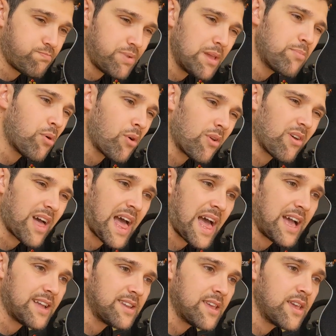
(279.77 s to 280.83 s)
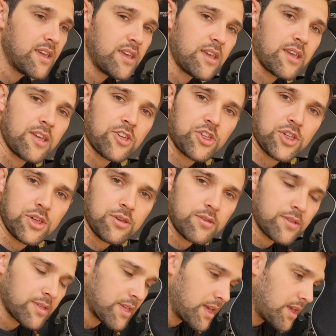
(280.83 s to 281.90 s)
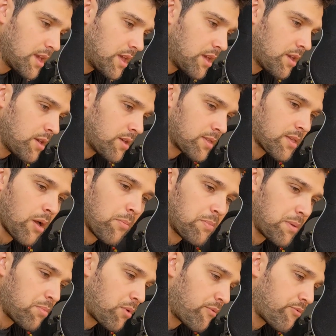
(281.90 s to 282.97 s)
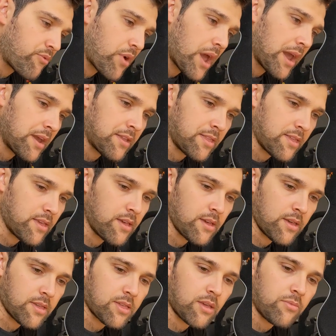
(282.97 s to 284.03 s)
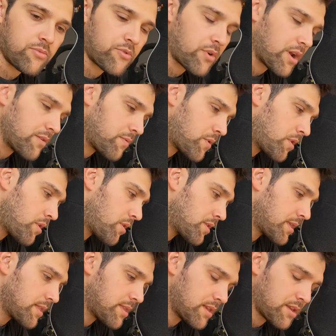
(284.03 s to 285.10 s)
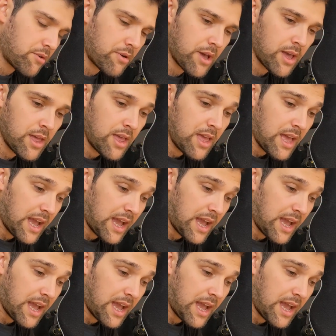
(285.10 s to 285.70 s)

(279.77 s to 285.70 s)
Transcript: People had issues, some people fried, some drivers, etc.